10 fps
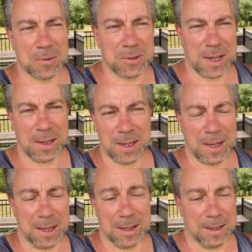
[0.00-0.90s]
It's not
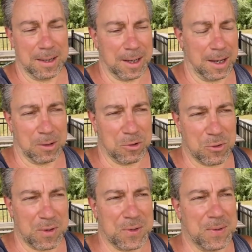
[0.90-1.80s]
like I could
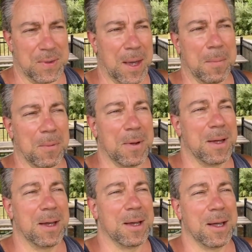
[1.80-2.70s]
trust them
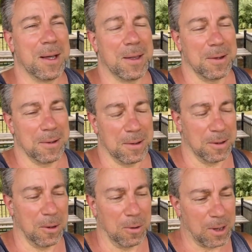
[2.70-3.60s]

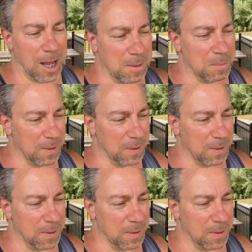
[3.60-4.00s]
a whole lot.